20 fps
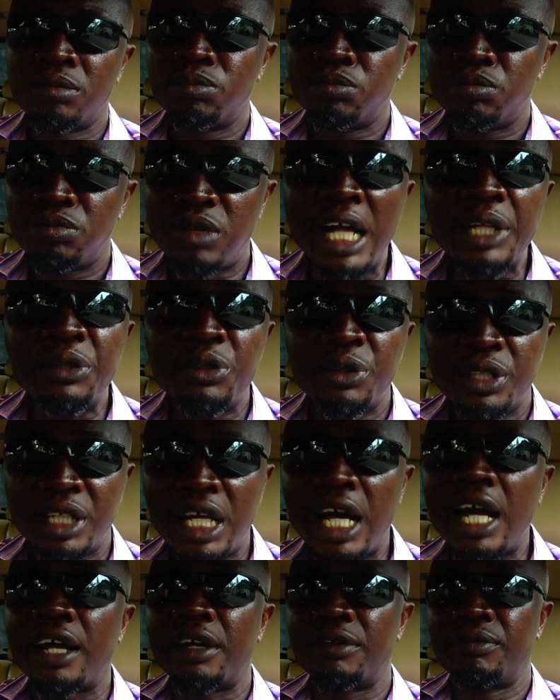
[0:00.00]
Brand new
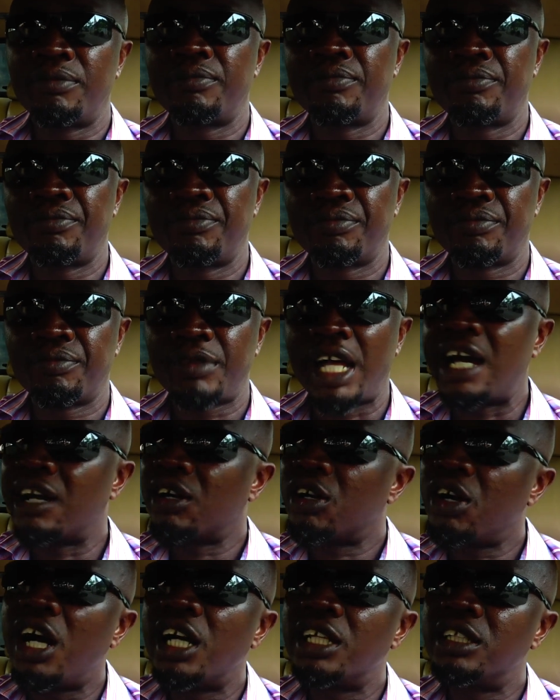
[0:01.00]
tire. I
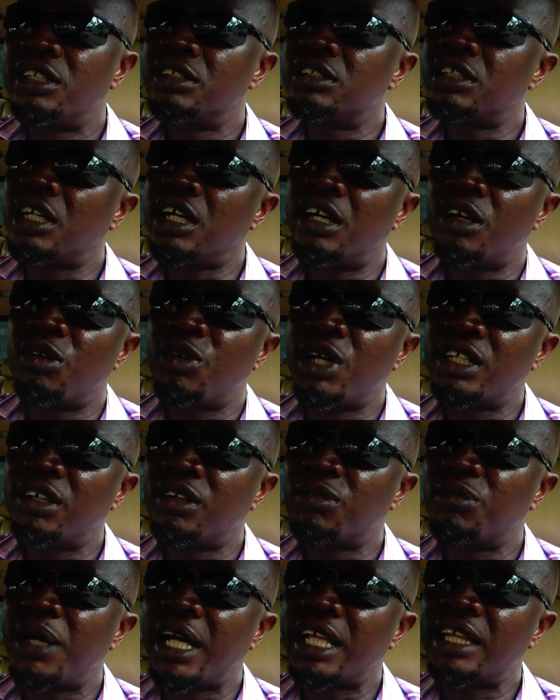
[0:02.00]
called one
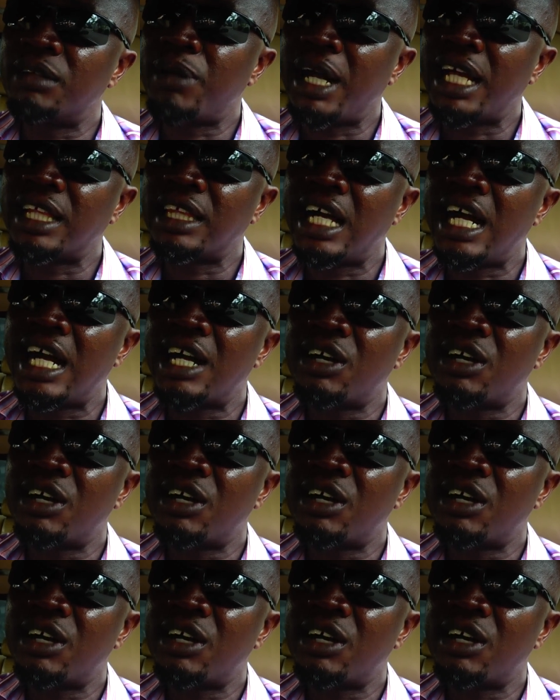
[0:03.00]
of my tire